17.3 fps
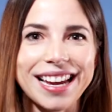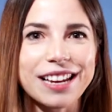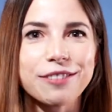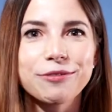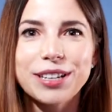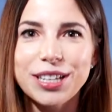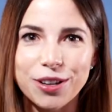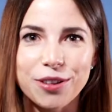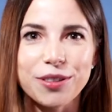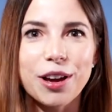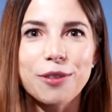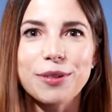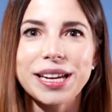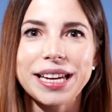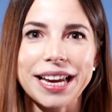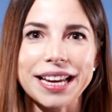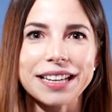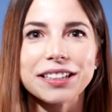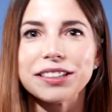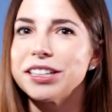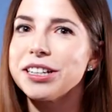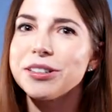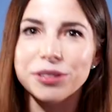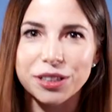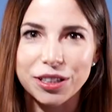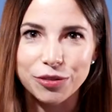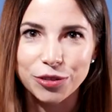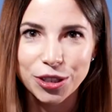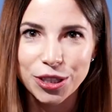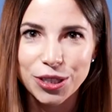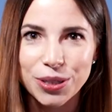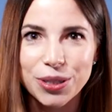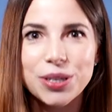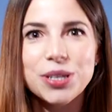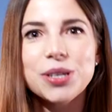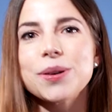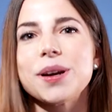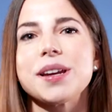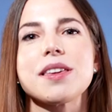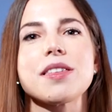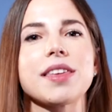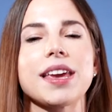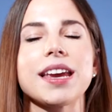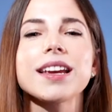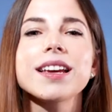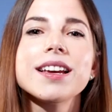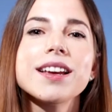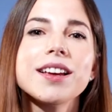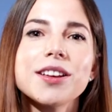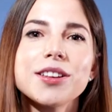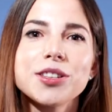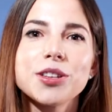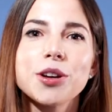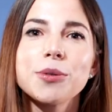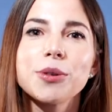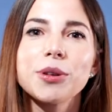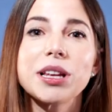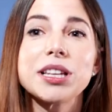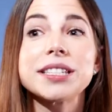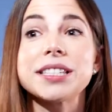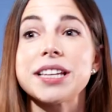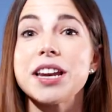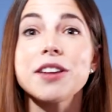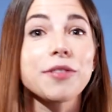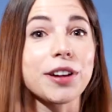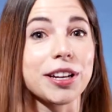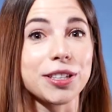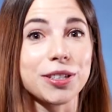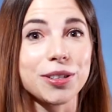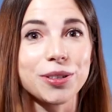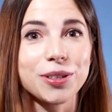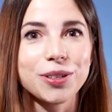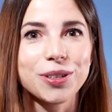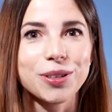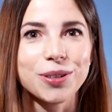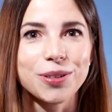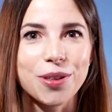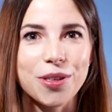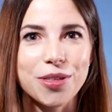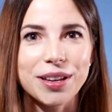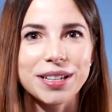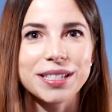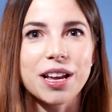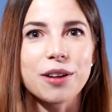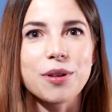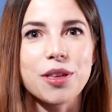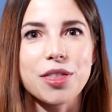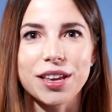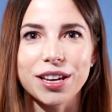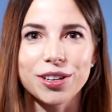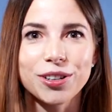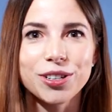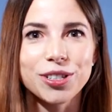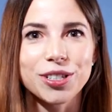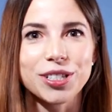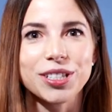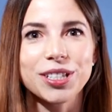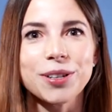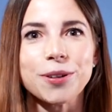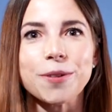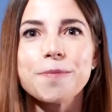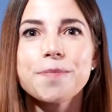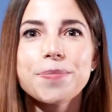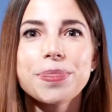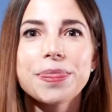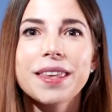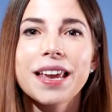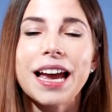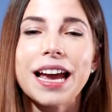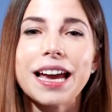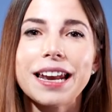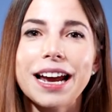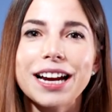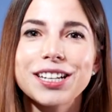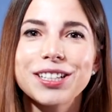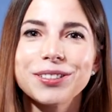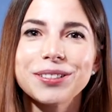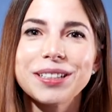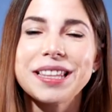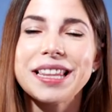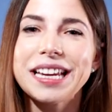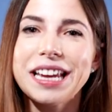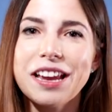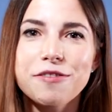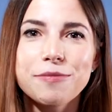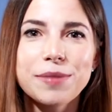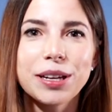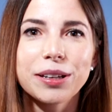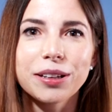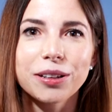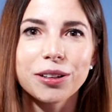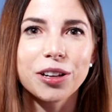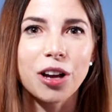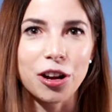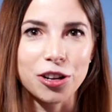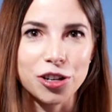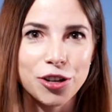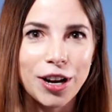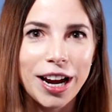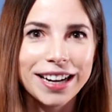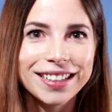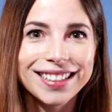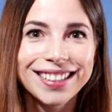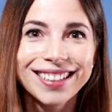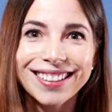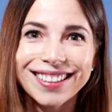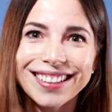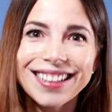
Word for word: and we know that we can't legally force you to do anything, so we'll incentivize you to do the things that we think you should do. And actually, they gave me a little contract,